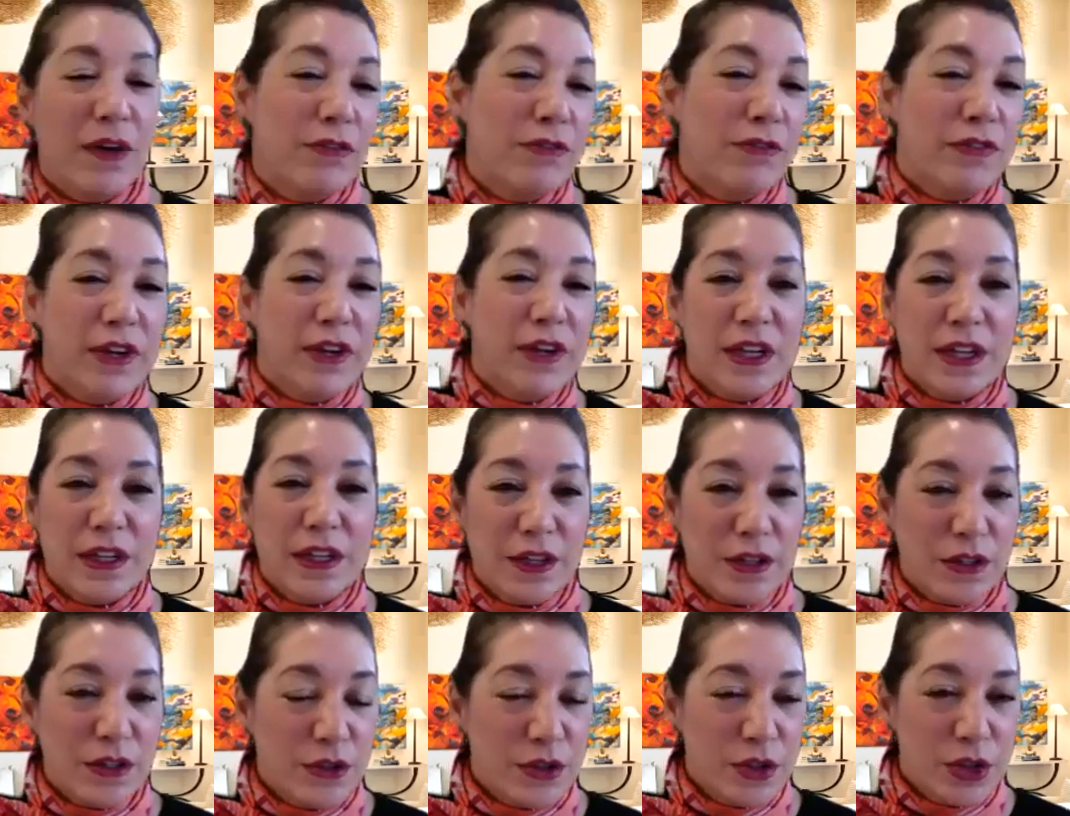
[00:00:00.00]
funny
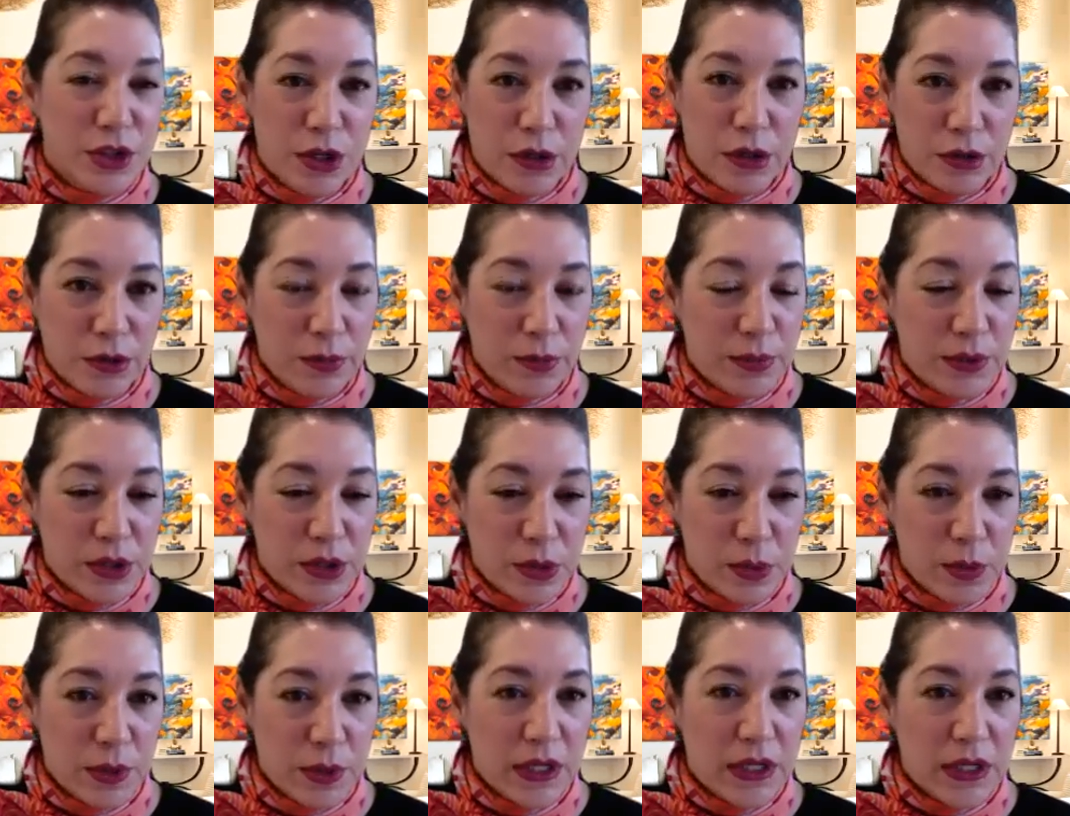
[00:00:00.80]
little joke
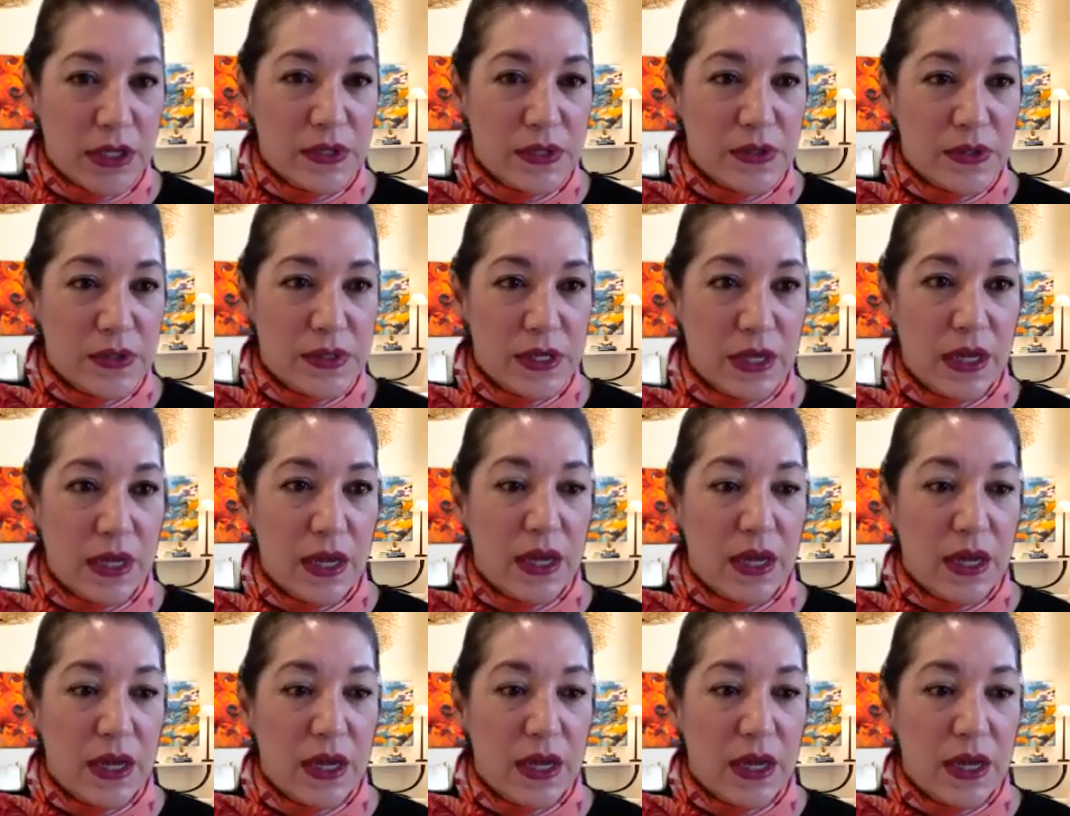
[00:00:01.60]
between us.